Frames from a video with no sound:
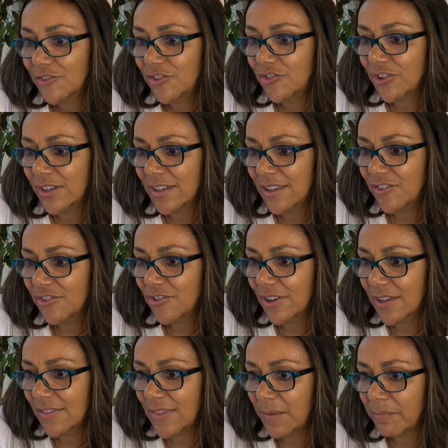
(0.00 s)
She's trying to
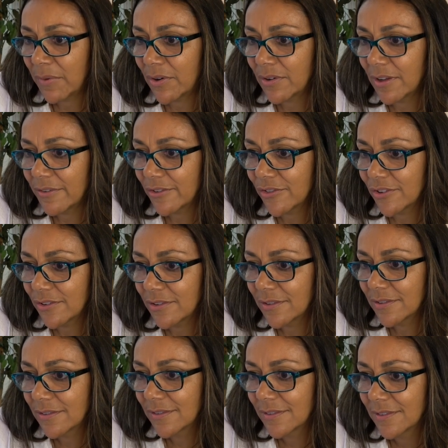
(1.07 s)
get that bird off or
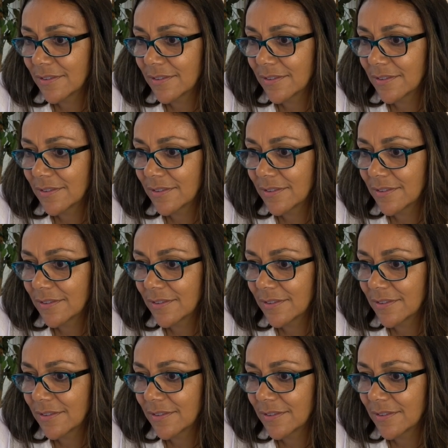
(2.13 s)
something.